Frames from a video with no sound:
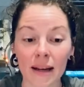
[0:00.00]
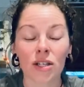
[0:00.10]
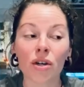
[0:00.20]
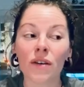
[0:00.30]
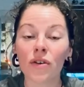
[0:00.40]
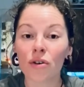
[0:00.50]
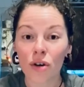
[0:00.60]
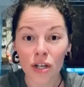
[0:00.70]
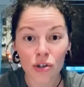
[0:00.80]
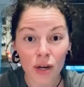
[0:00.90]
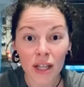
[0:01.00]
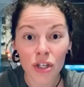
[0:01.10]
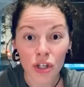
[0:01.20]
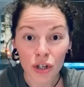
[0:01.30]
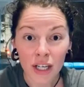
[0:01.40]
So if you're not enjoying the
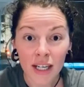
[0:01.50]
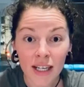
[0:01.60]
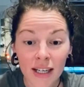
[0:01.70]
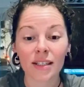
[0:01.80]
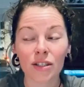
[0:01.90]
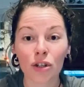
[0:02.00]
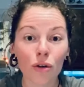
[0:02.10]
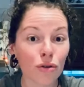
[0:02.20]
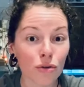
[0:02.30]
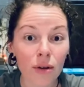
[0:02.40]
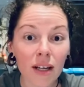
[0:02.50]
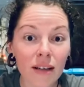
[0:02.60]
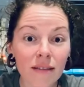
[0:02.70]
journey, don't do it.